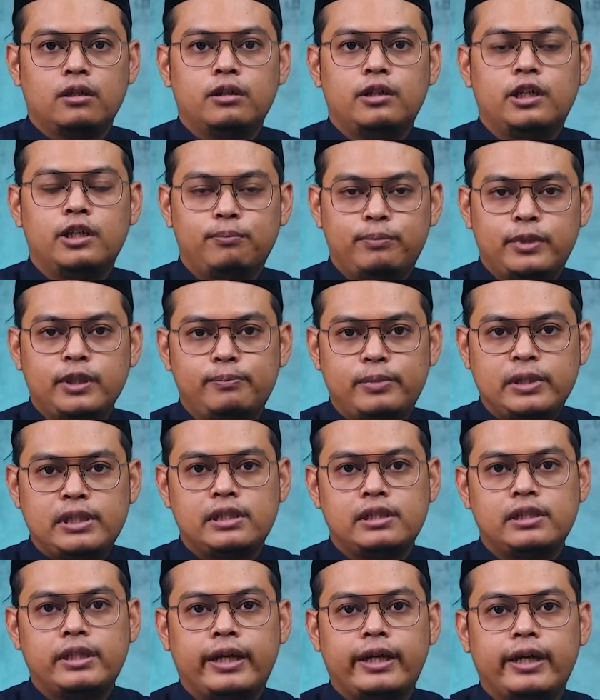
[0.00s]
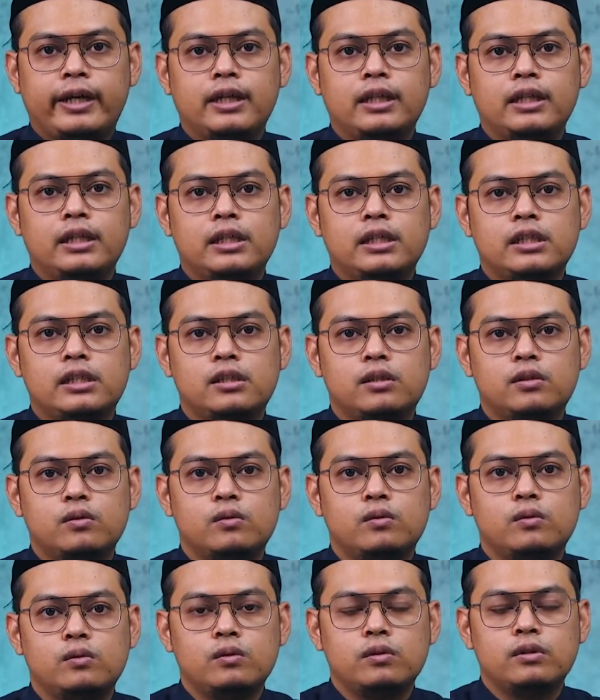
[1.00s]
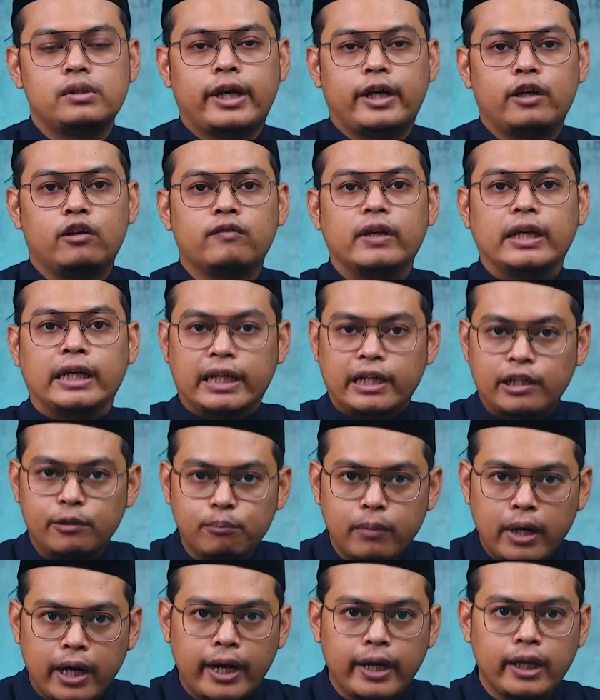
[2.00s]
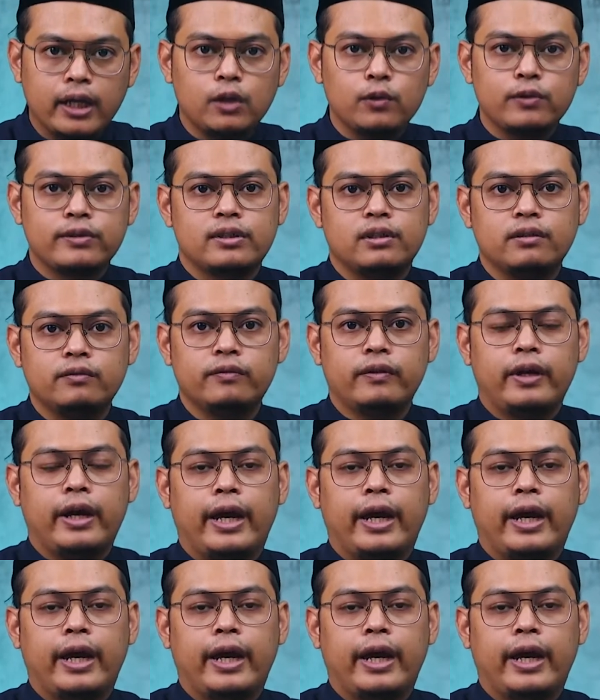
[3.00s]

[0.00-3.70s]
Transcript: the purpose there is to kind of like remind ourselves